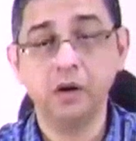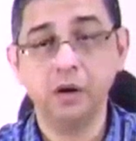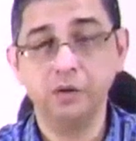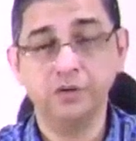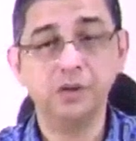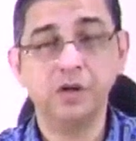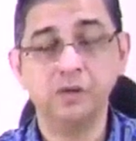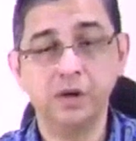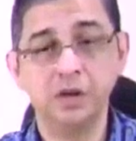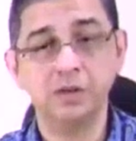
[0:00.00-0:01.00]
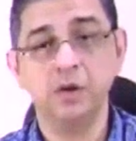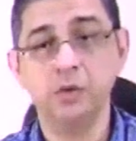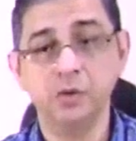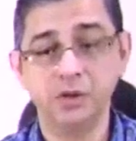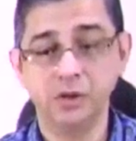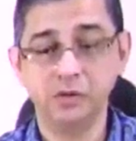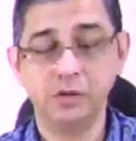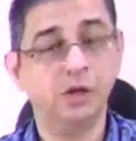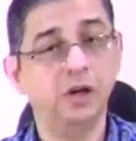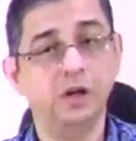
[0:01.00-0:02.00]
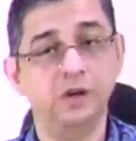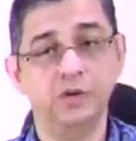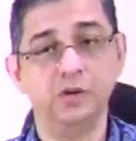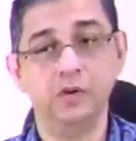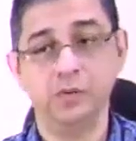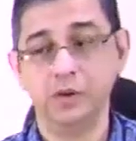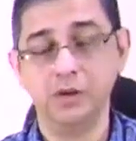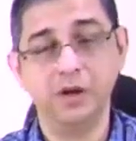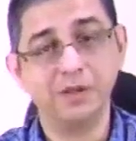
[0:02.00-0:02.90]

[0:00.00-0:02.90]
At first time when I listened to this, I was literally laughing on the patient.